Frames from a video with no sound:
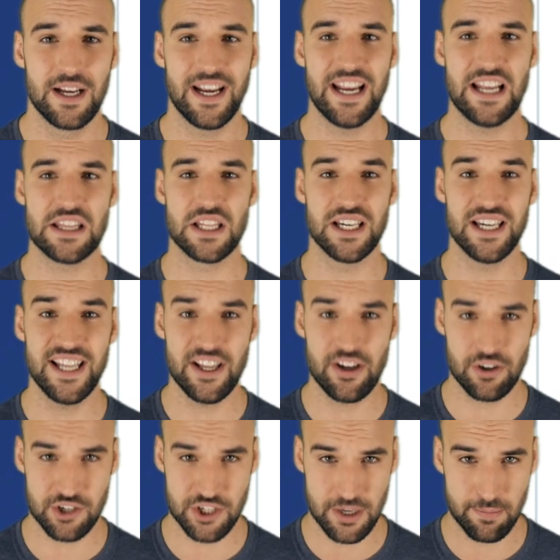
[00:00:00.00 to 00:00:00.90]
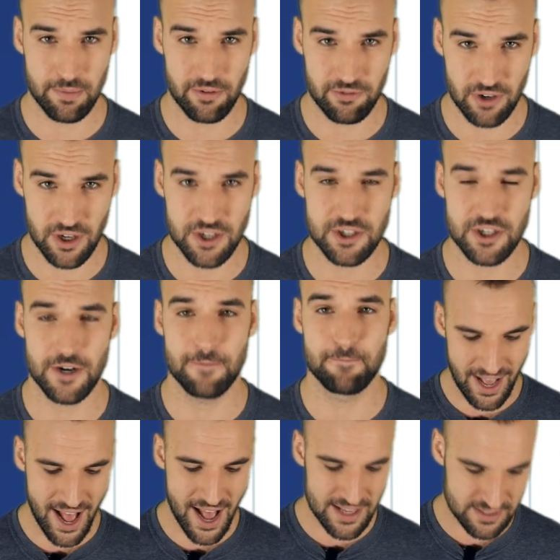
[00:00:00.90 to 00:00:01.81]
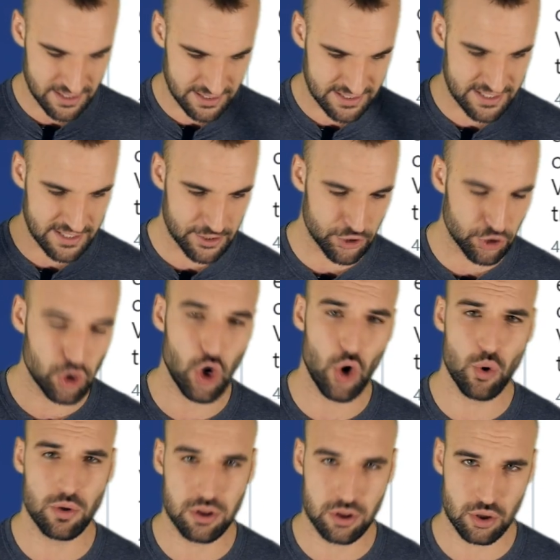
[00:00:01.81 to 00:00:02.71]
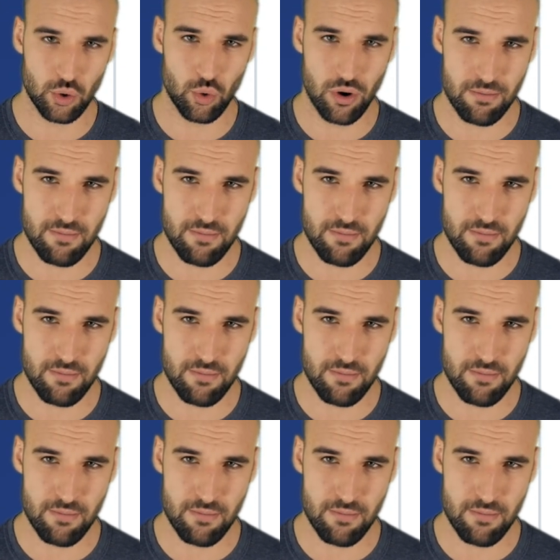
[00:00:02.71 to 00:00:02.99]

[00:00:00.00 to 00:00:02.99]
in the leadership of Russia. As it didn't go through,